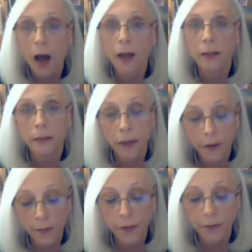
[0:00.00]
I
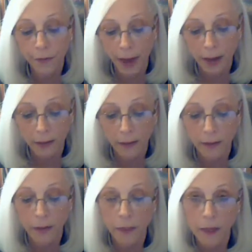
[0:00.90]
love the fact
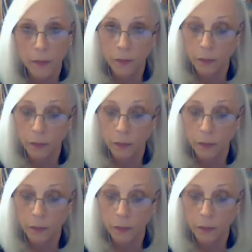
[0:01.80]
that the theme